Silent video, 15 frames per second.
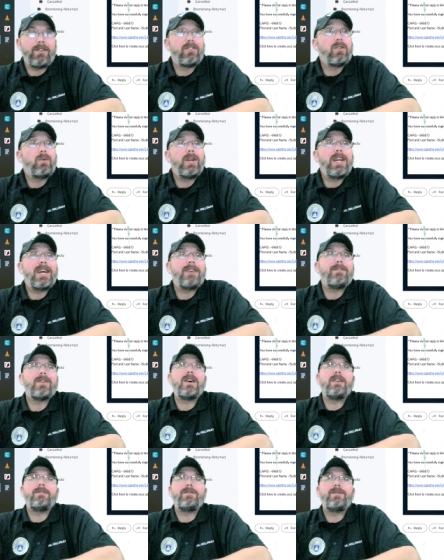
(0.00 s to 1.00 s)
So we have
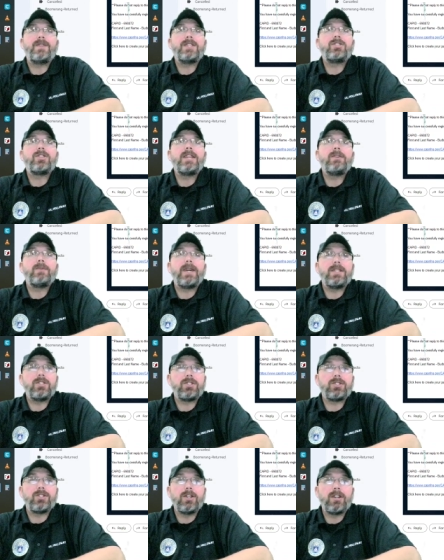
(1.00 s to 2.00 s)
officially
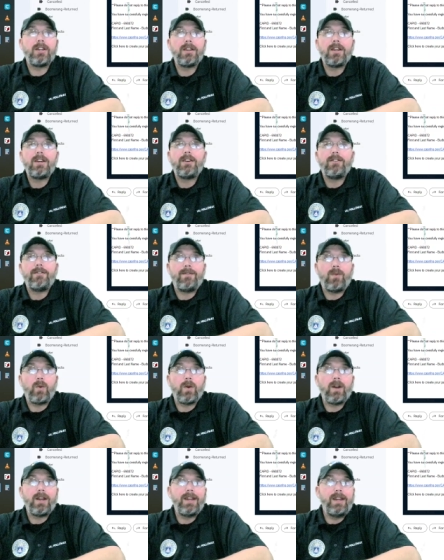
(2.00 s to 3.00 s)
registered
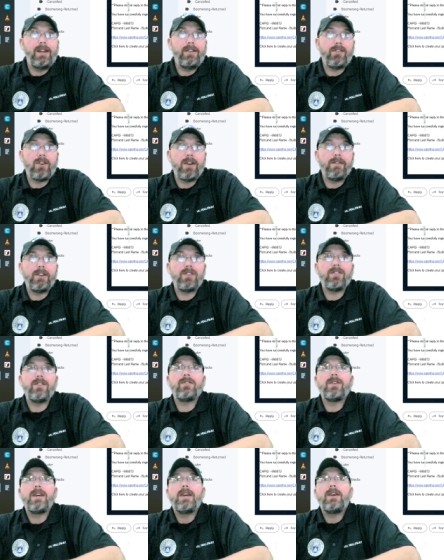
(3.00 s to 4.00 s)
for
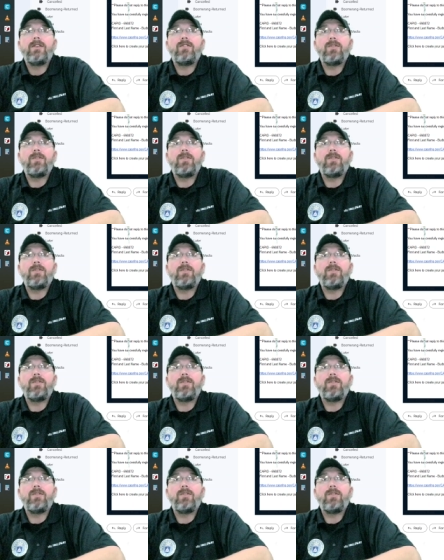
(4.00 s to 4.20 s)
e-services. So